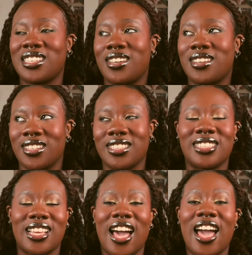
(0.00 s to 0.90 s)
because
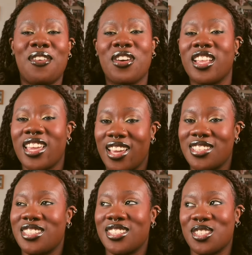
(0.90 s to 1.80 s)
I have
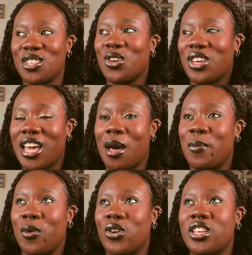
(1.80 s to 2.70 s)
ADHD, so yeah,
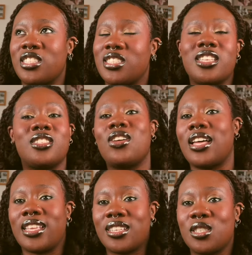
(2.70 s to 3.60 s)
but it's not
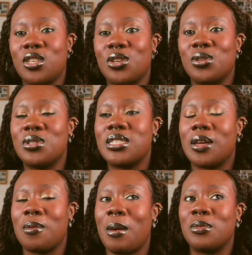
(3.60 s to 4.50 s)
an excuse.
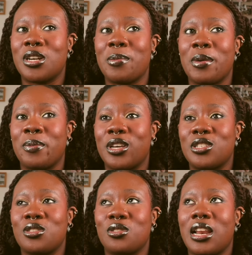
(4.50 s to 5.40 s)
I'm trying my
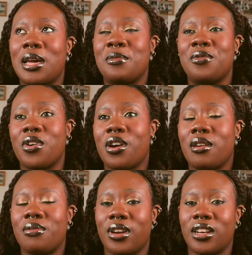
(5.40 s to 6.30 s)
best to like be very
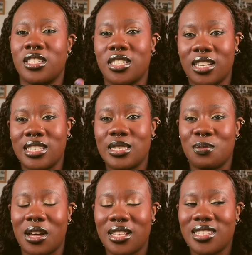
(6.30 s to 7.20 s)
financially
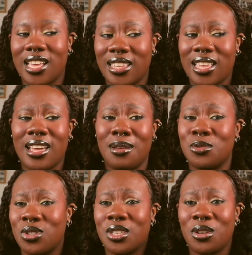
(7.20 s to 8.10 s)
smart. I think I'm
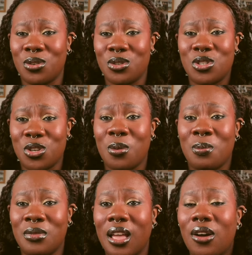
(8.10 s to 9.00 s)
doing a good job
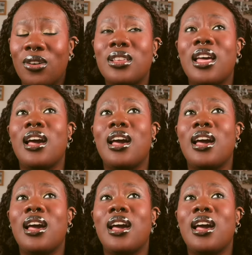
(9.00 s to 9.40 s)
now.